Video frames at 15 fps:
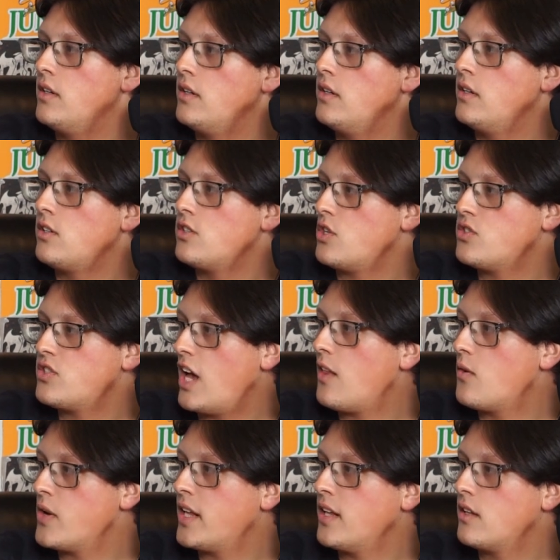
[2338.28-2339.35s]
there's no
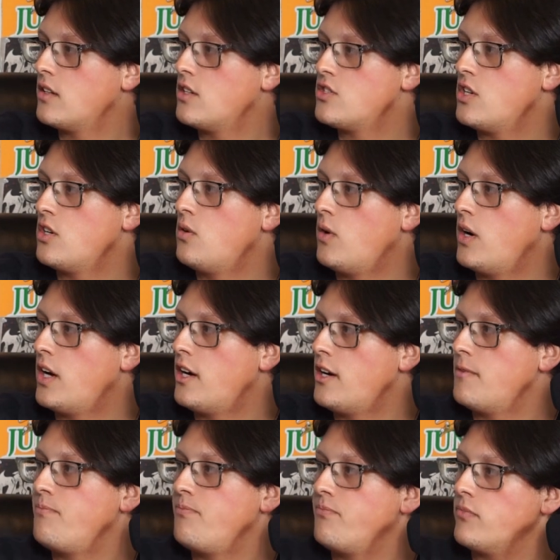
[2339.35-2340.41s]
salary, there's no,
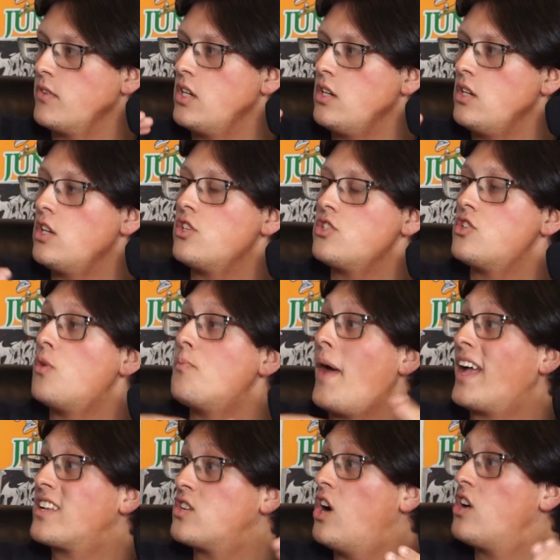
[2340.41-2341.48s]
you know, there's no
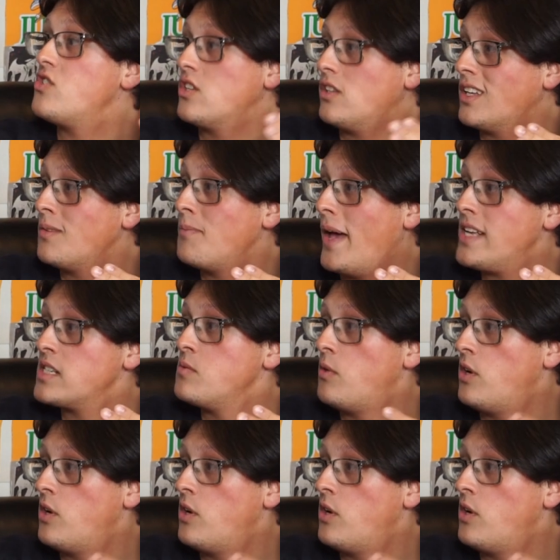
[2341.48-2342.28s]
max contract like in basketball.